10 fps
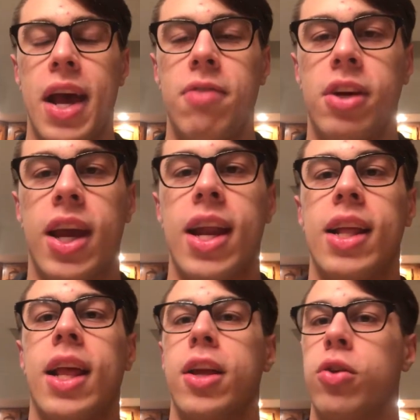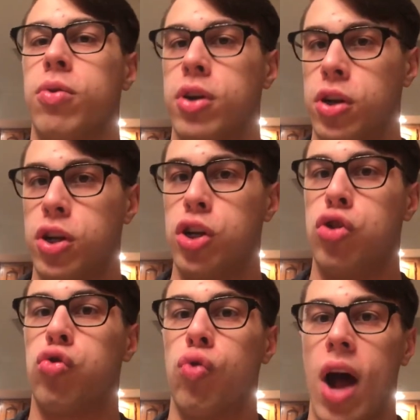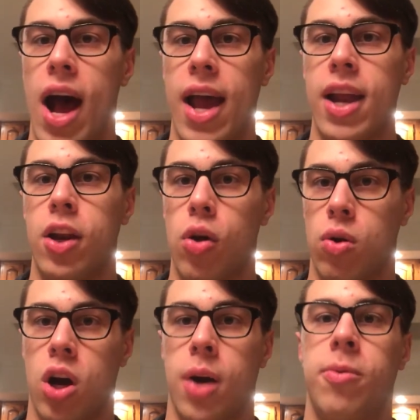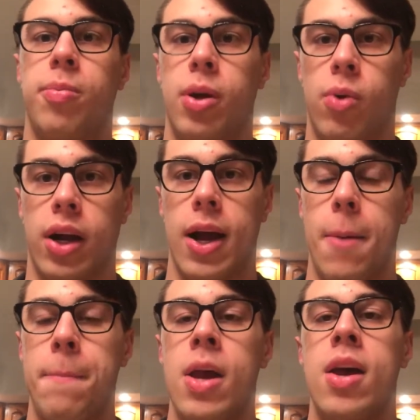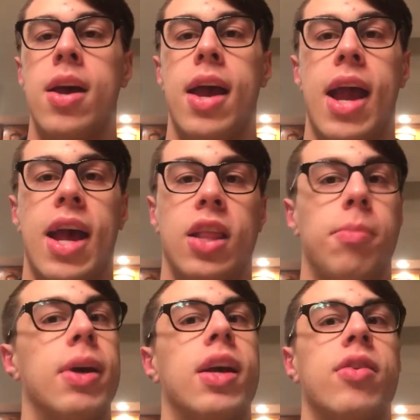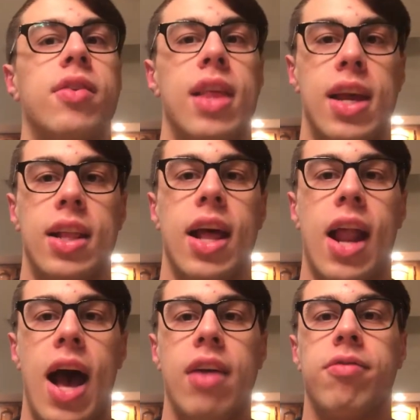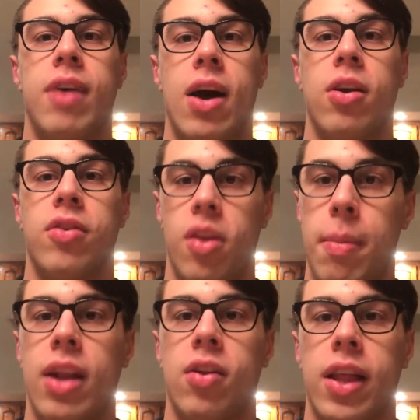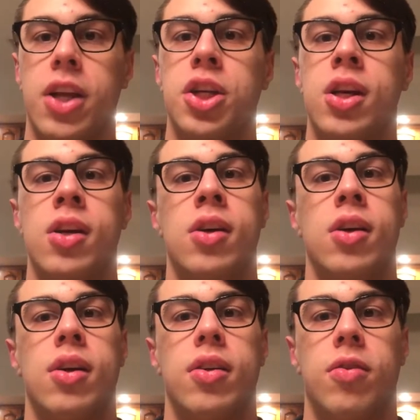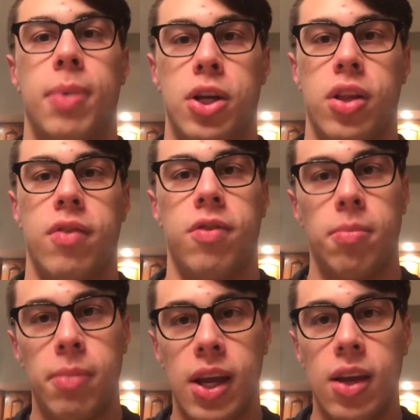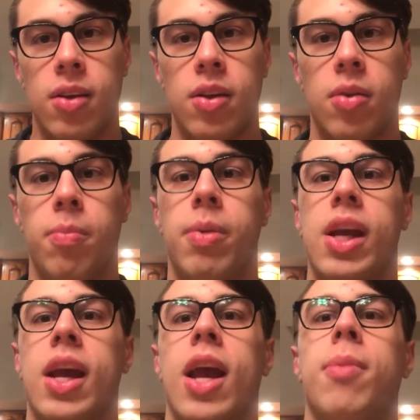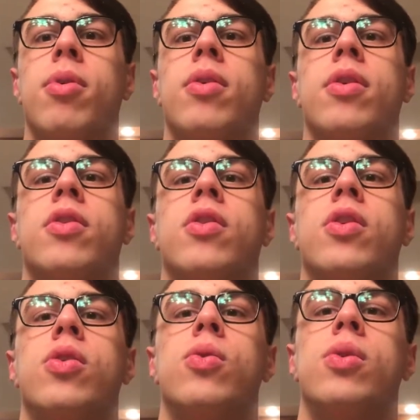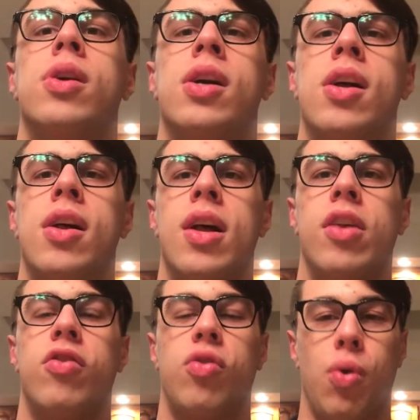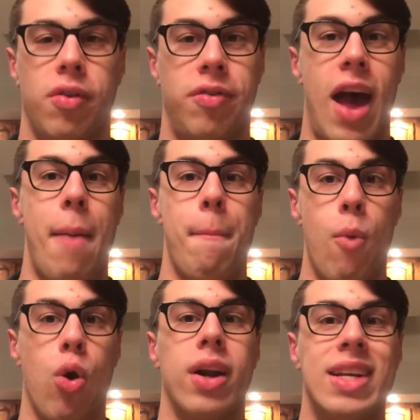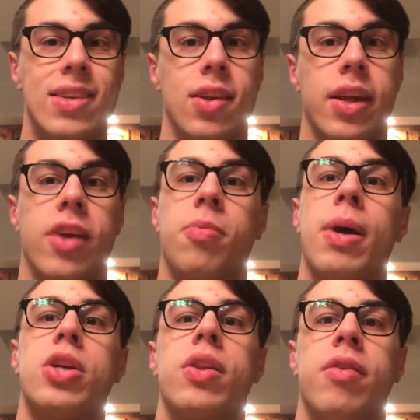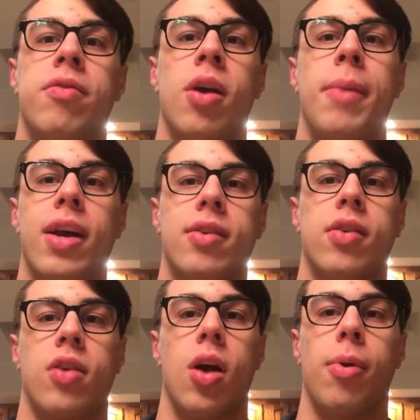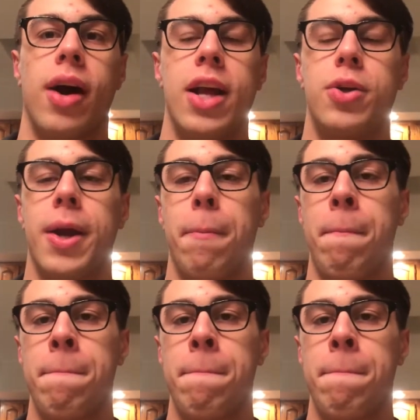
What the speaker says: advocating that you could try no carbs pre-workout. And the biggest thing that I've found is the mental edge. Especially for me, being able to store fat more easily, especially from excess carbohydrate,